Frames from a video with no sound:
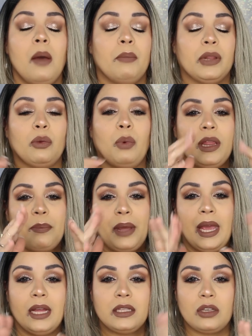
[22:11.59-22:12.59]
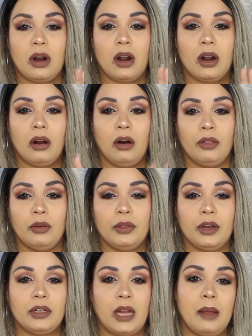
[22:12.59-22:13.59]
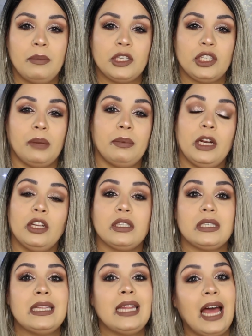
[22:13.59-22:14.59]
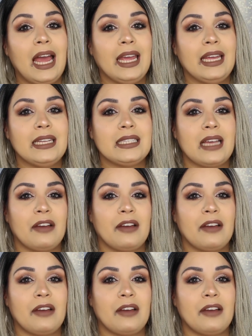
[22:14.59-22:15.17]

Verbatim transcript: But the way the pans are, although they're diamond shaped and it looks nice,